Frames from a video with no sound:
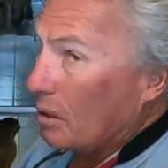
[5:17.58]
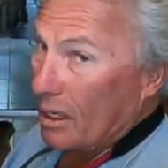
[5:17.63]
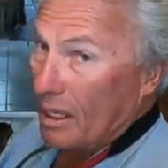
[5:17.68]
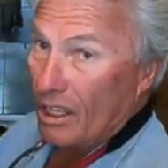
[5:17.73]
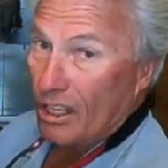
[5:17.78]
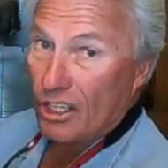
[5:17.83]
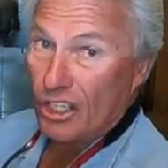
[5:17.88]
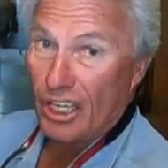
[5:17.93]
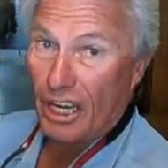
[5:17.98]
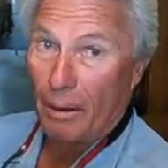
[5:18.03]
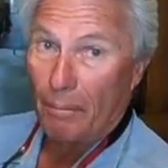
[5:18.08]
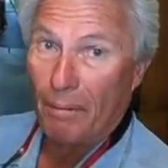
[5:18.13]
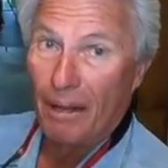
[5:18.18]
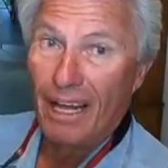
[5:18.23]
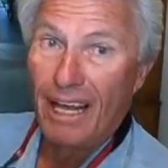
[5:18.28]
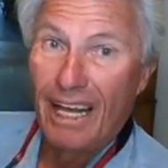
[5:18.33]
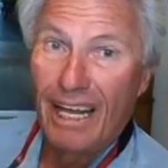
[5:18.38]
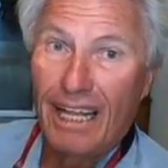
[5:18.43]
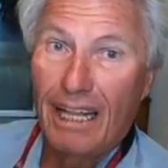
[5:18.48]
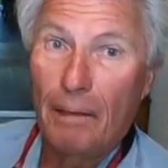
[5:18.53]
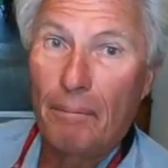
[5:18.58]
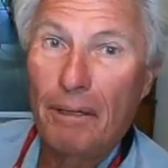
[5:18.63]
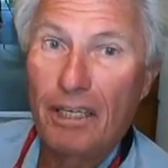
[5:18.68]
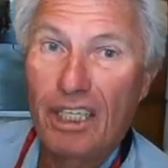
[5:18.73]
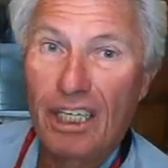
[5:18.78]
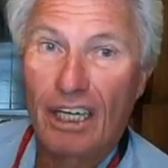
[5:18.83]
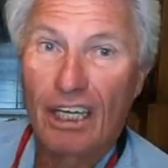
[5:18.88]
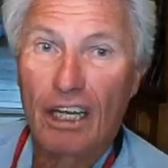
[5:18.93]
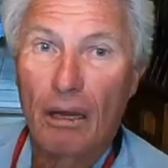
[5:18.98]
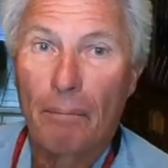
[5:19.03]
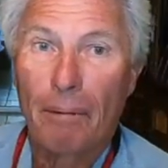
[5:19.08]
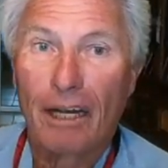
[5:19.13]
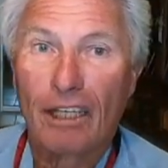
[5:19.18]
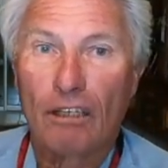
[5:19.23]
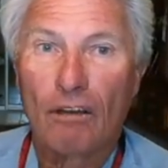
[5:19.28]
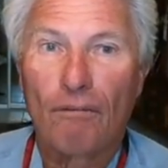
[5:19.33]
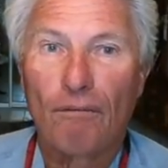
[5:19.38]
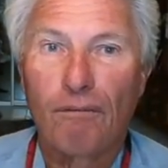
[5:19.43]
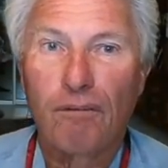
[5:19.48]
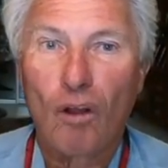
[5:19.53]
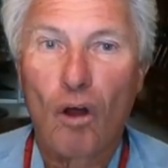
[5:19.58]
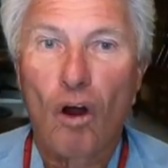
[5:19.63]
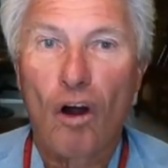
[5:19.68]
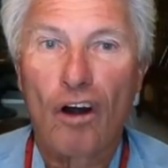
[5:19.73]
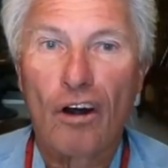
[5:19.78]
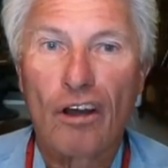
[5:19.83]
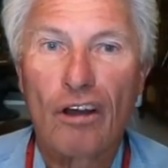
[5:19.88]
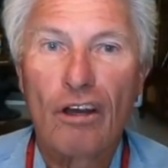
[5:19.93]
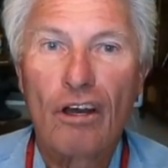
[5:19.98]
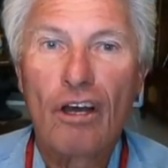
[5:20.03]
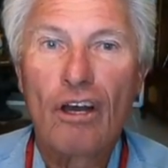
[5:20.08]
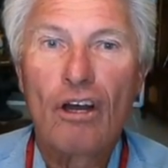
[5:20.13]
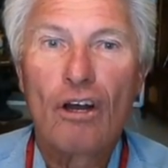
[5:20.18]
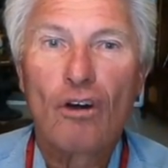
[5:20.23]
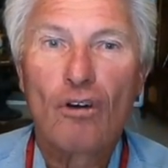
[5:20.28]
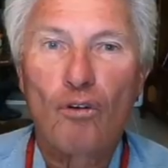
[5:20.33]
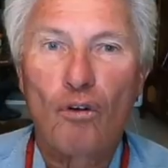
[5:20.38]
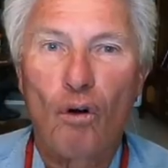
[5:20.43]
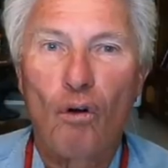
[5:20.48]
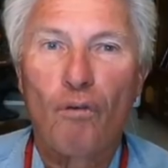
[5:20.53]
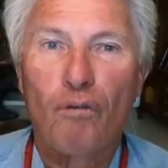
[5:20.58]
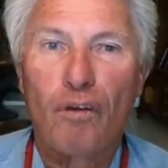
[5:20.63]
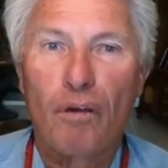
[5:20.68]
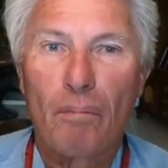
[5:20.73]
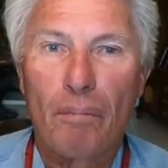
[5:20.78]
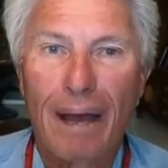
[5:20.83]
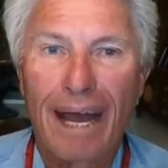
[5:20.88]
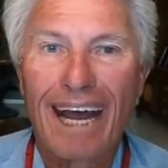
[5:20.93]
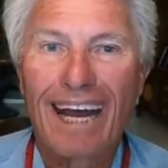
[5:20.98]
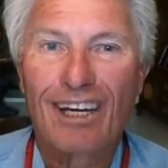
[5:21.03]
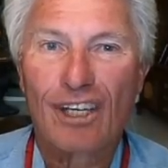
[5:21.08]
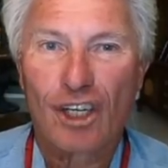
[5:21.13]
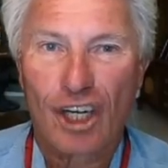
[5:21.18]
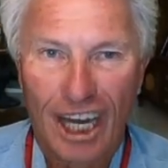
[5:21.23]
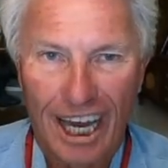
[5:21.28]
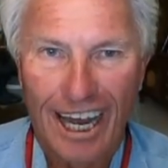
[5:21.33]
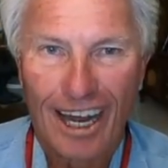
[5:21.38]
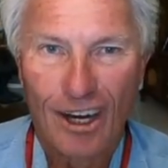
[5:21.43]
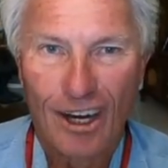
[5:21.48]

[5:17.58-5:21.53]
go another step. Let me tell you about the Florida Trophy Bass